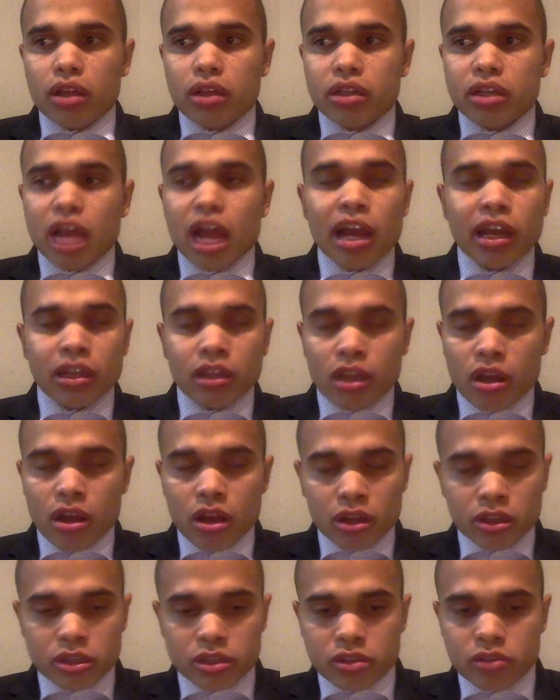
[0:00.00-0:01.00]

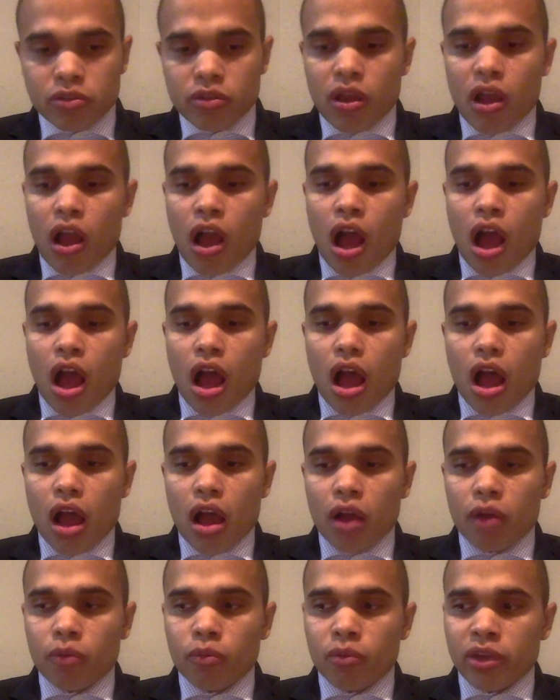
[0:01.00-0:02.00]
dialogues
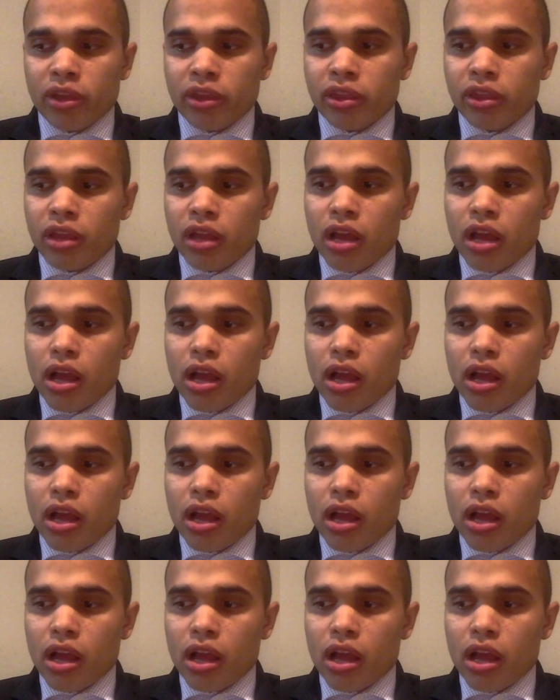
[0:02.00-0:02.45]
with